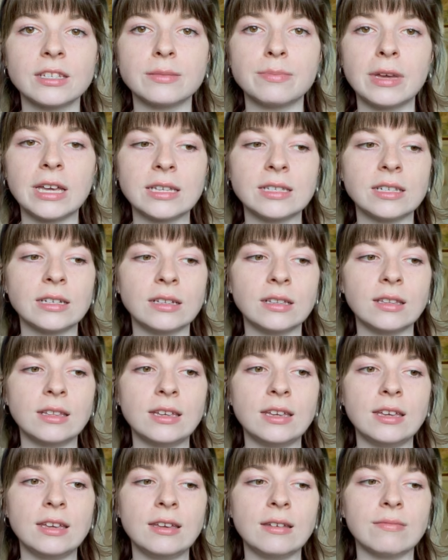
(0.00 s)

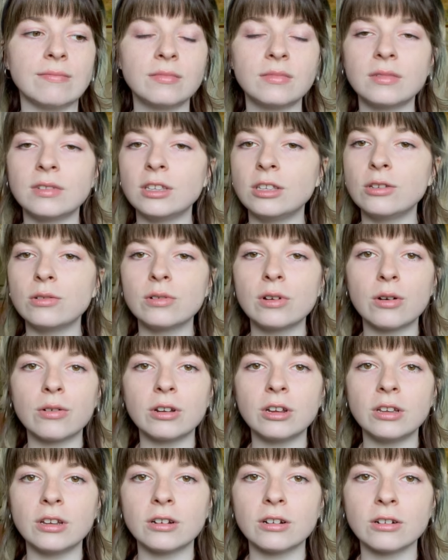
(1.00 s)
basically, you go to
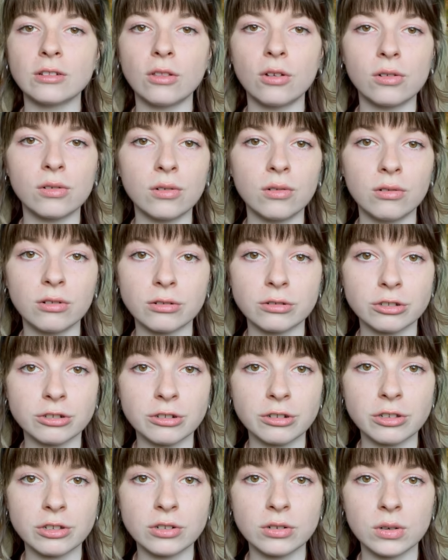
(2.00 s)
your local grocery
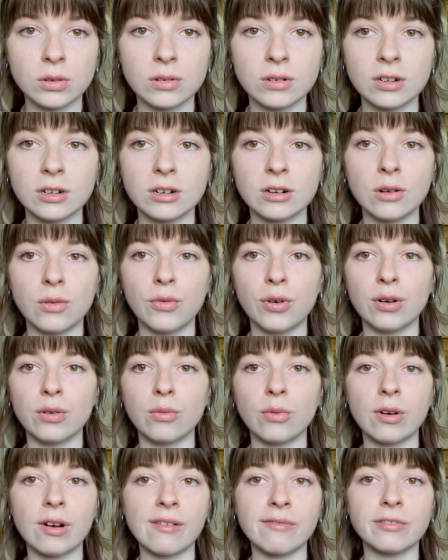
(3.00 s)
store or
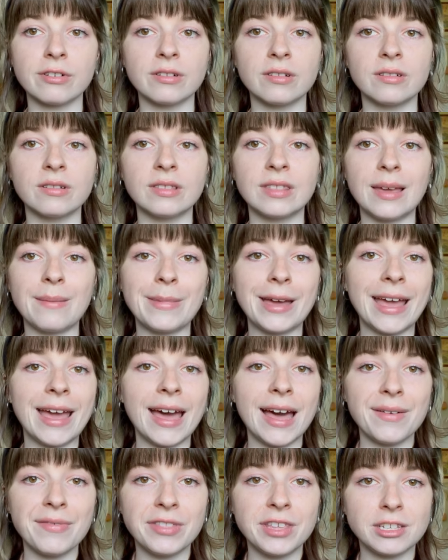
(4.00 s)
wherever, they may
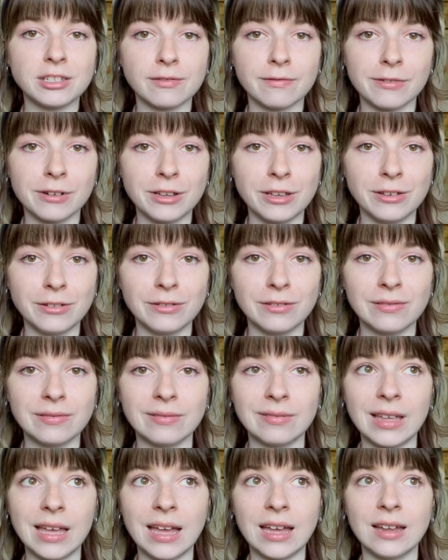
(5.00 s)
have this for you,
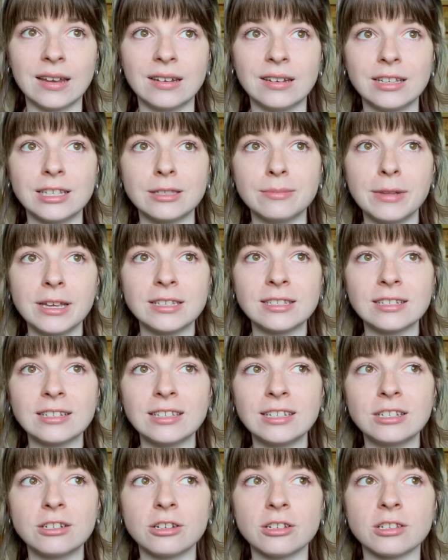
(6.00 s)
and it's
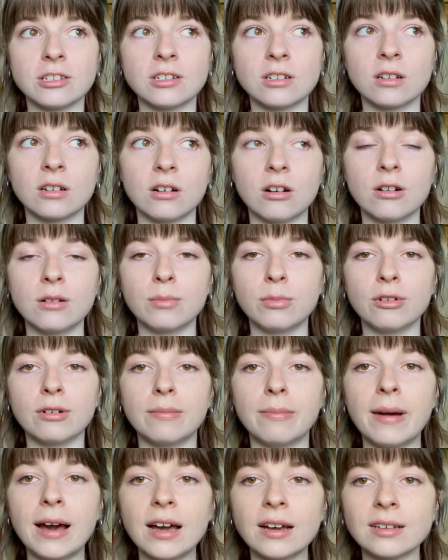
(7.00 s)
basically just a cardboard
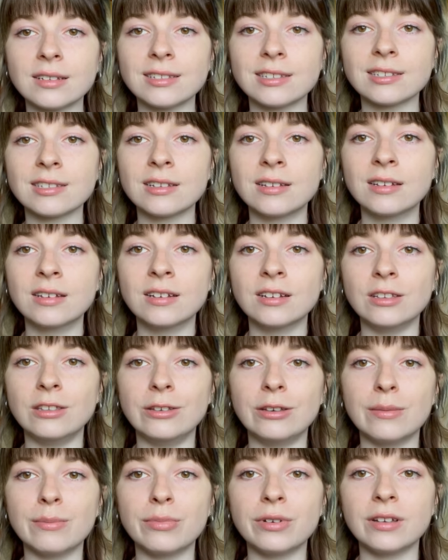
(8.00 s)
box. You
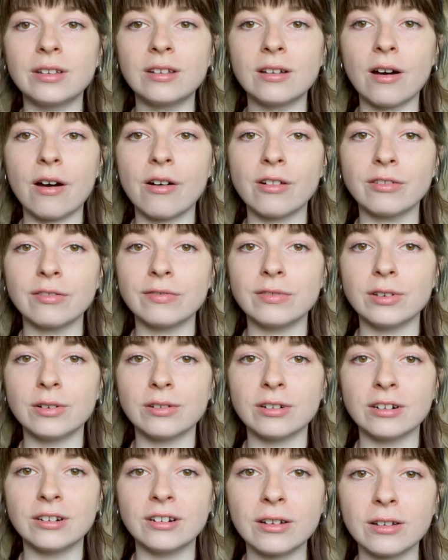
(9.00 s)
can put all of
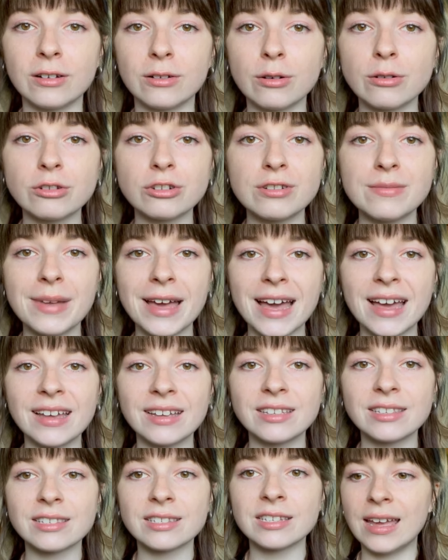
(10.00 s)
your grocery
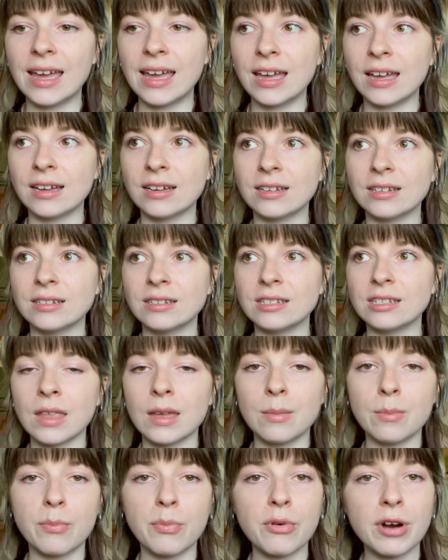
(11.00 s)
bags and
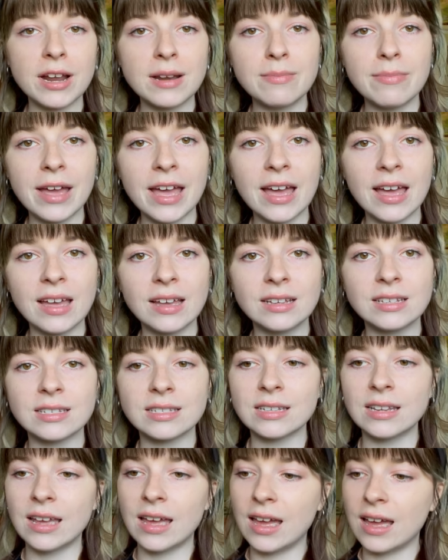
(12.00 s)
bread bags
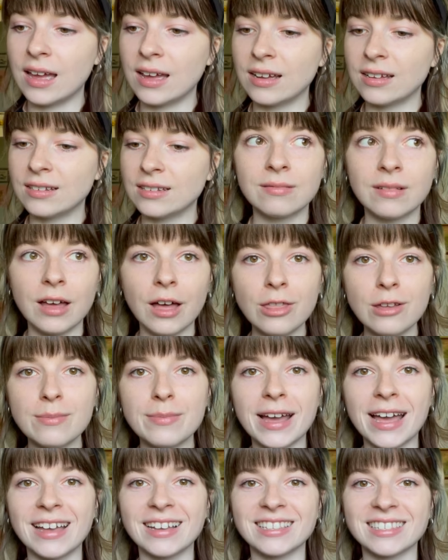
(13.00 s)
and other
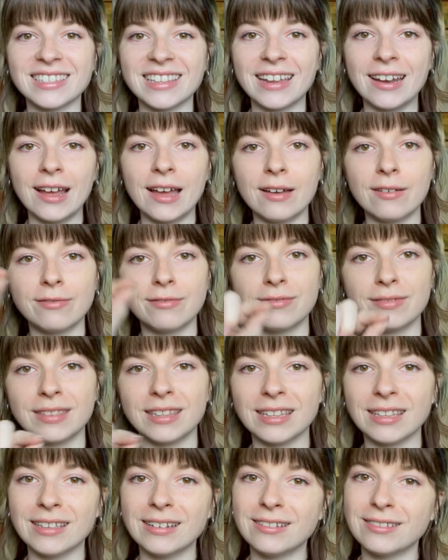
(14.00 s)
bags that have the
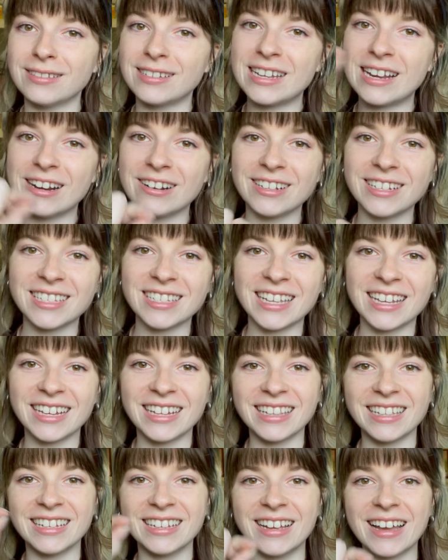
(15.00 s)
little
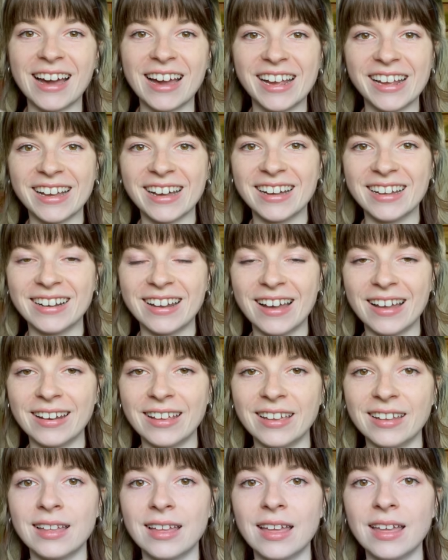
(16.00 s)
TerraCycling icon on
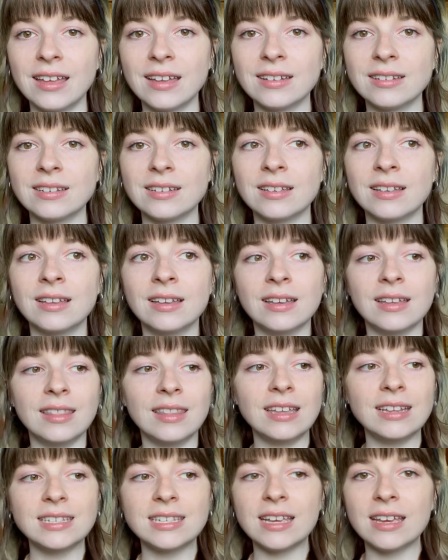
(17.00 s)
it, and
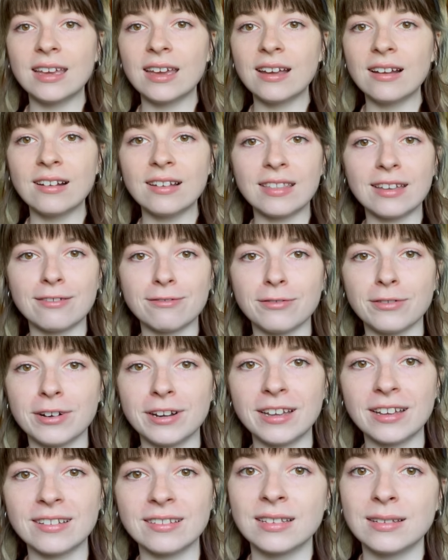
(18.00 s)
they take care of that for
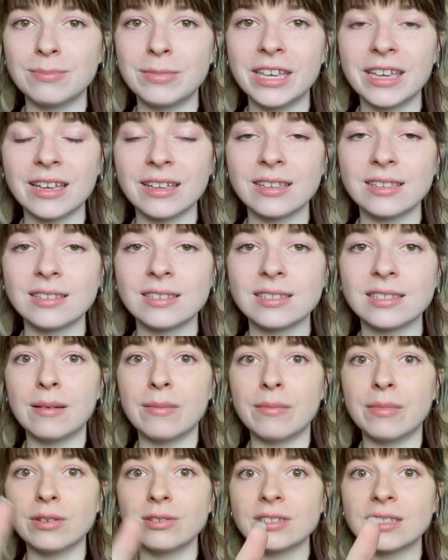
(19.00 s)
you. Because
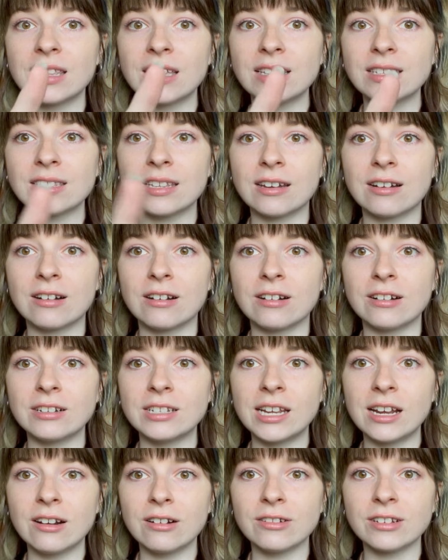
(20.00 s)
most things that are
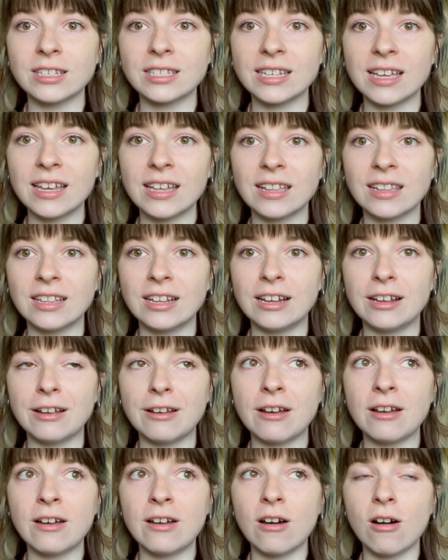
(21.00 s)
TerraCycling
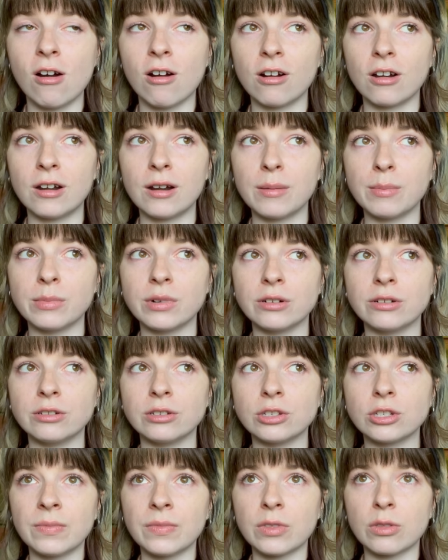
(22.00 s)
are
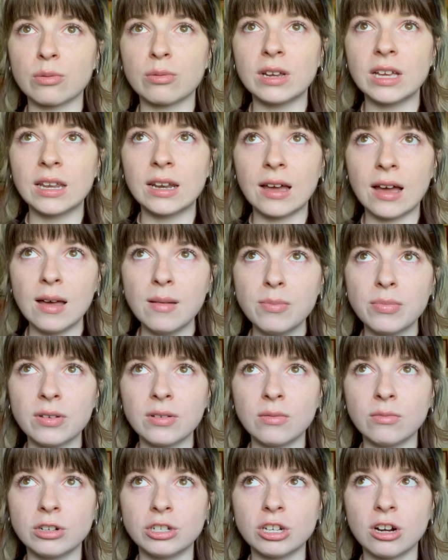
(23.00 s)
numbers 3 and up,
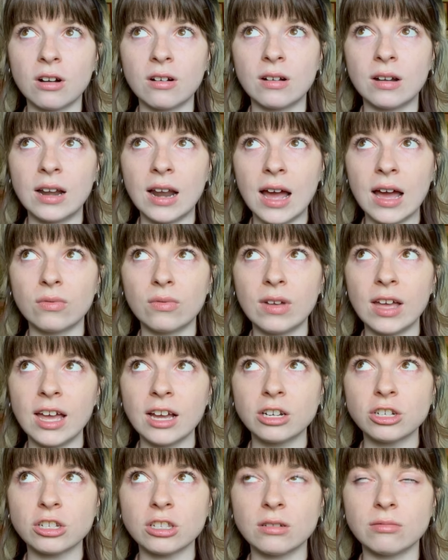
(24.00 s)
which are not
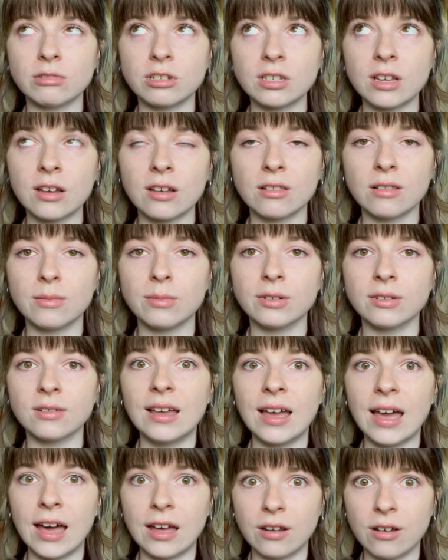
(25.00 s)
actually recyclable
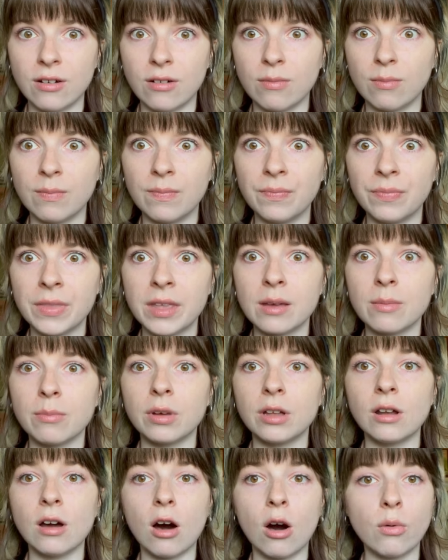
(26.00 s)
at home.
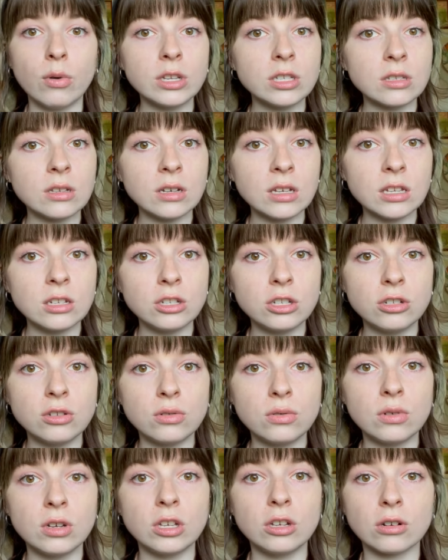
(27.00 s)
But always look
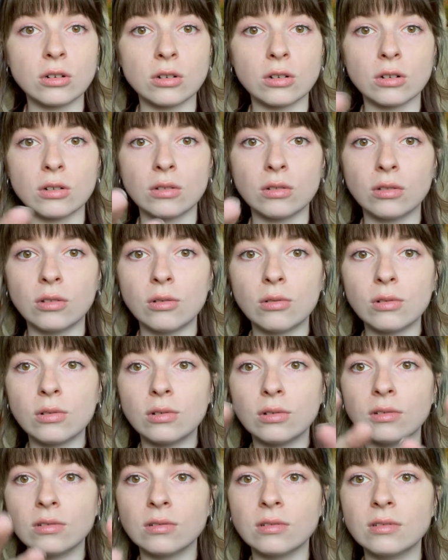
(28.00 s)
into your
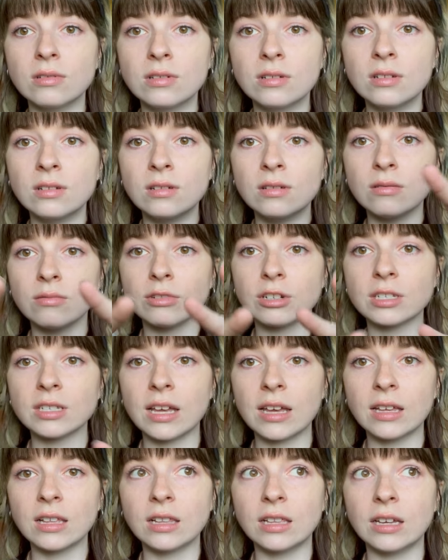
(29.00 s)
local
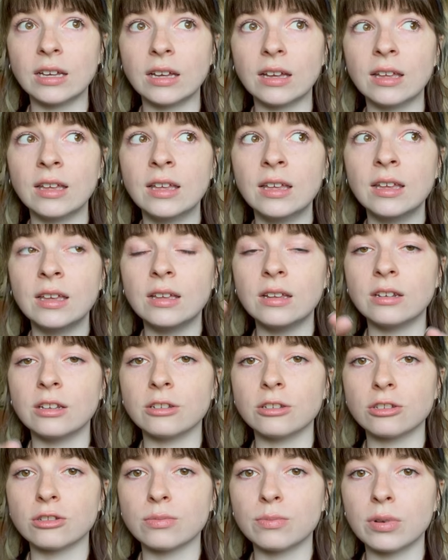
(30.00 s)
recycling and
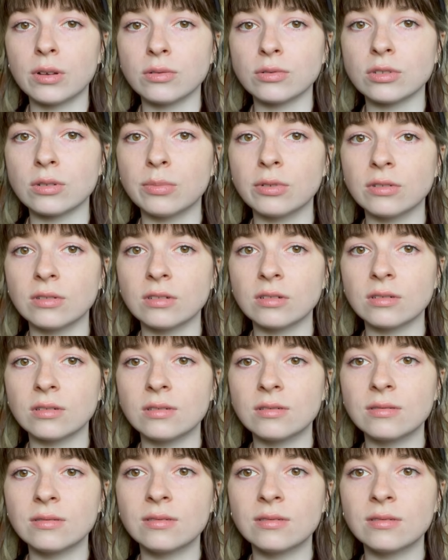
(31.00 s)
disposable